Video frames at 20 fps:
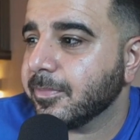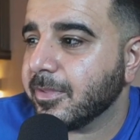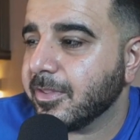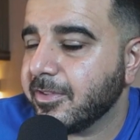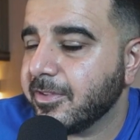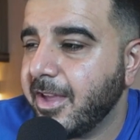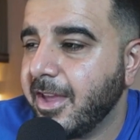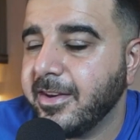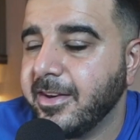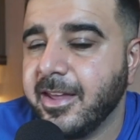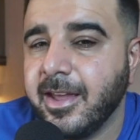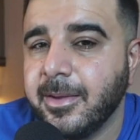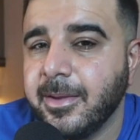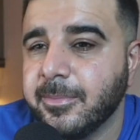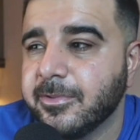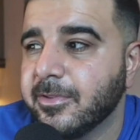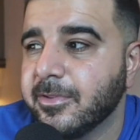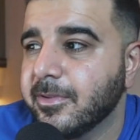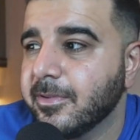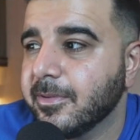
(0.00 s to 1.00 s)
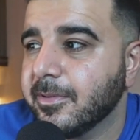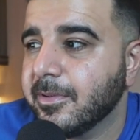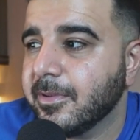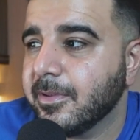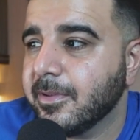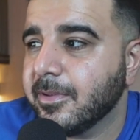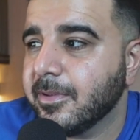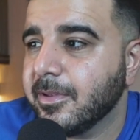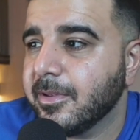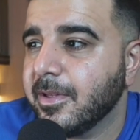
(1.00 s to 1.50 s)
10 games.
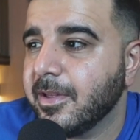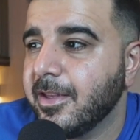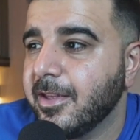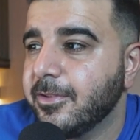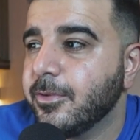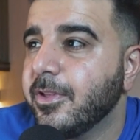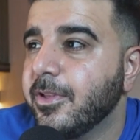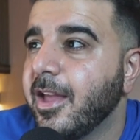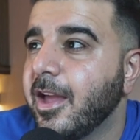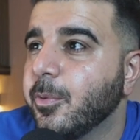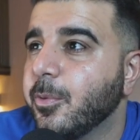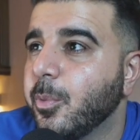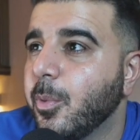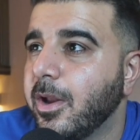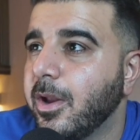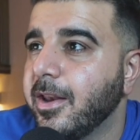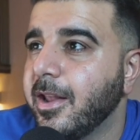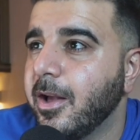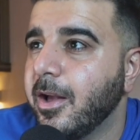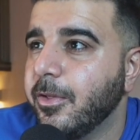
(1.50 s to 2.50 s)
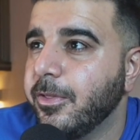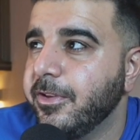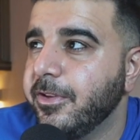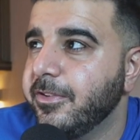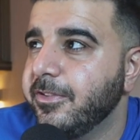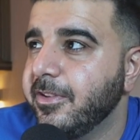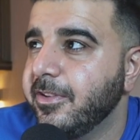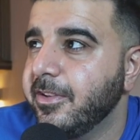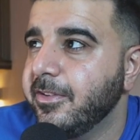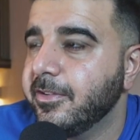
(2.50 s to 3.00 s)
He's only had one healthy
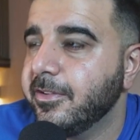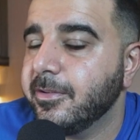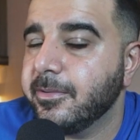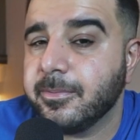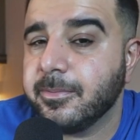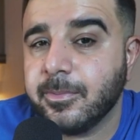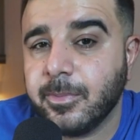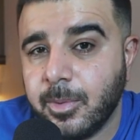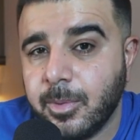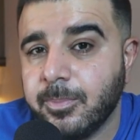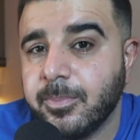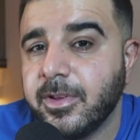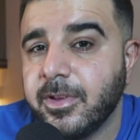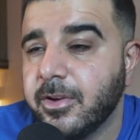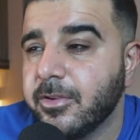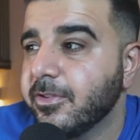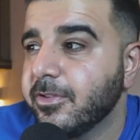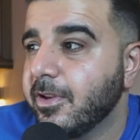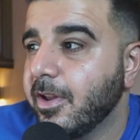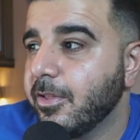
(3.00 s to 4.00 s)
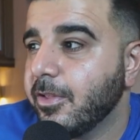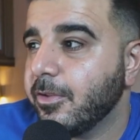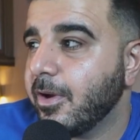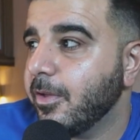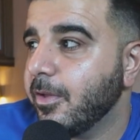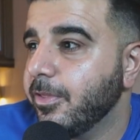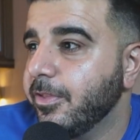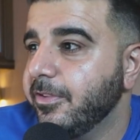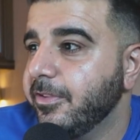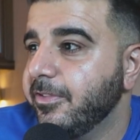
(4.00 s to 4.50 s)
season. Well, here's another
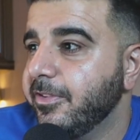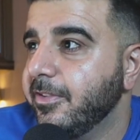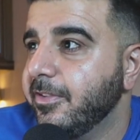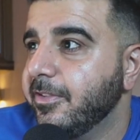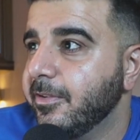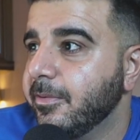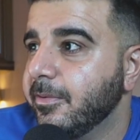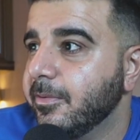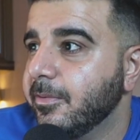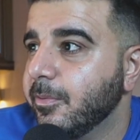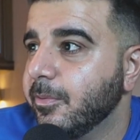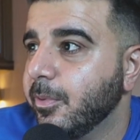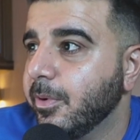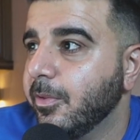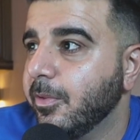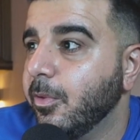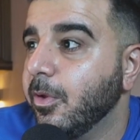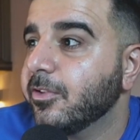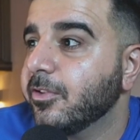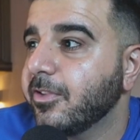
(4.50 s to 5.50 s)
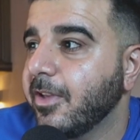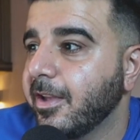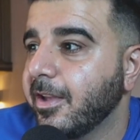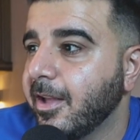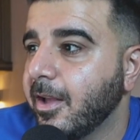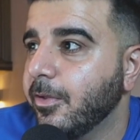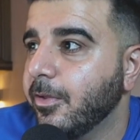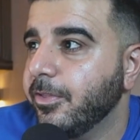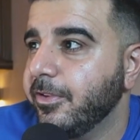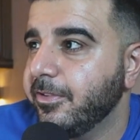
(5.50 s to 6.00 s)
healthy season. What it looks like a
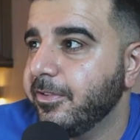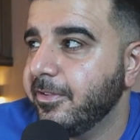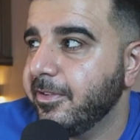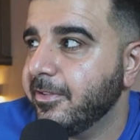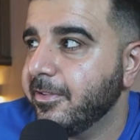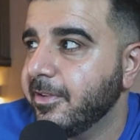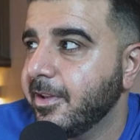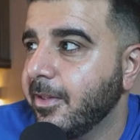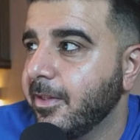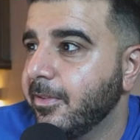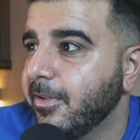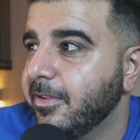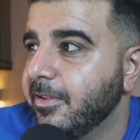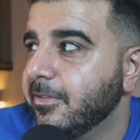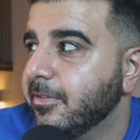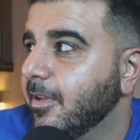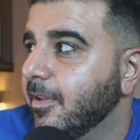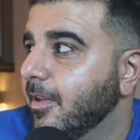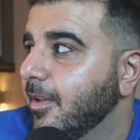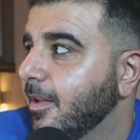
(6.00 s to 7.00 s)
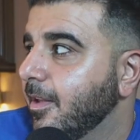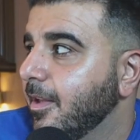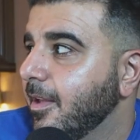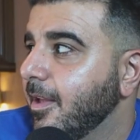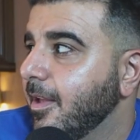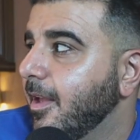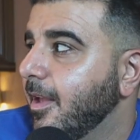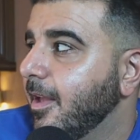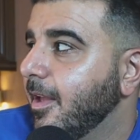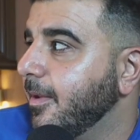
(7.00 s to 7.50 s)
healthy season, at least.
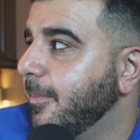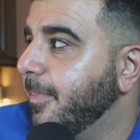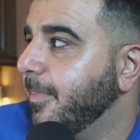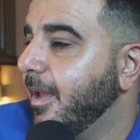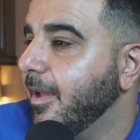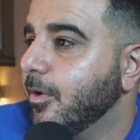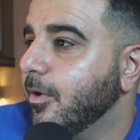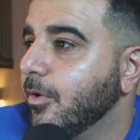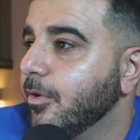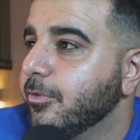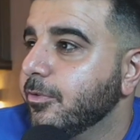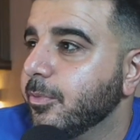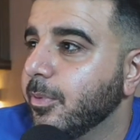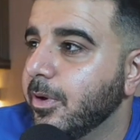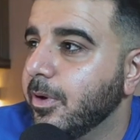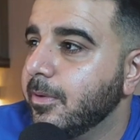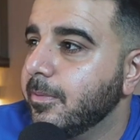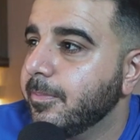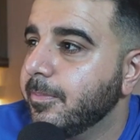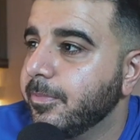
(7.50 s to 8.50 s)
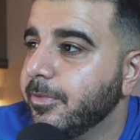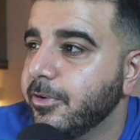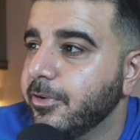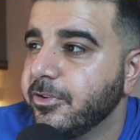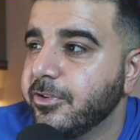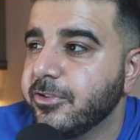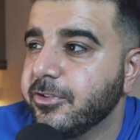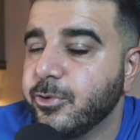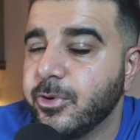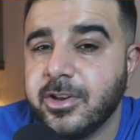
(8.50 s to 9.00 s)
And the Bengals, well, they're
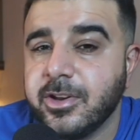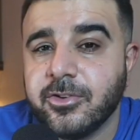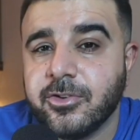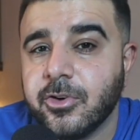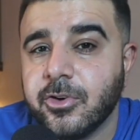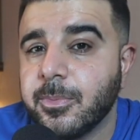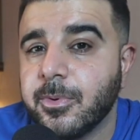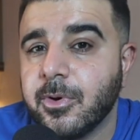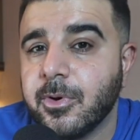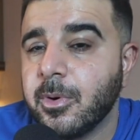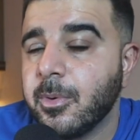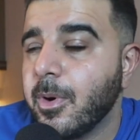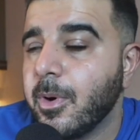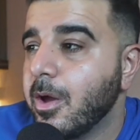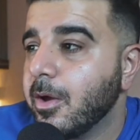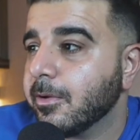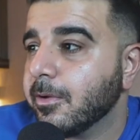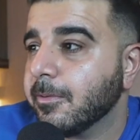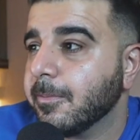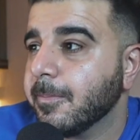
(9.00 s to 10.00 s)
just treating Joe Burrow wrong.